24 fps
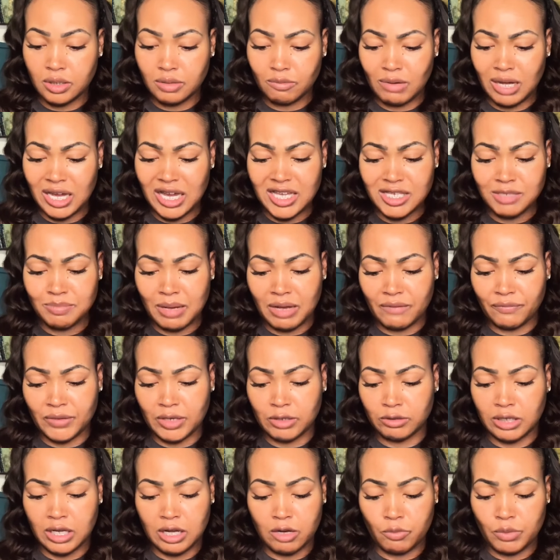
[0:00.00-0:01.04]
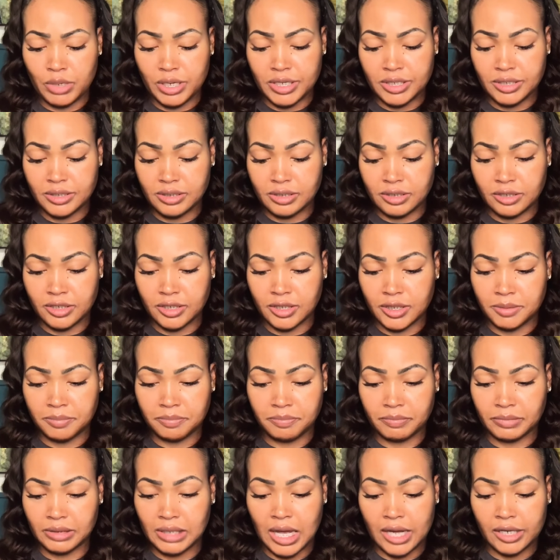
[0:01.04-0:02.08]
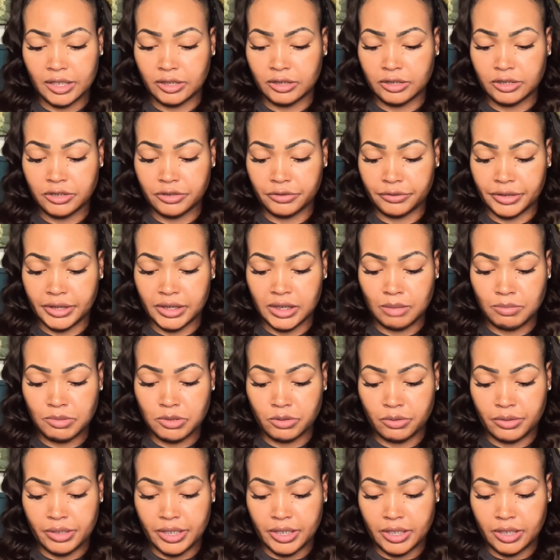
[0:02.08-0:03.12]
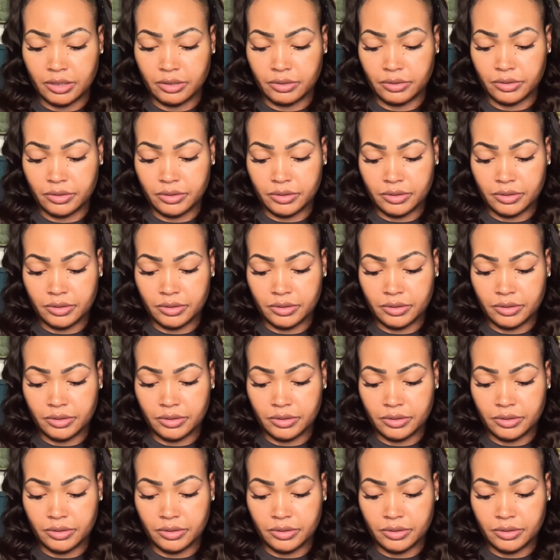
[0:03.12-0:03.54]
Why is my phone always locking the screen? I'm sorry, y'all.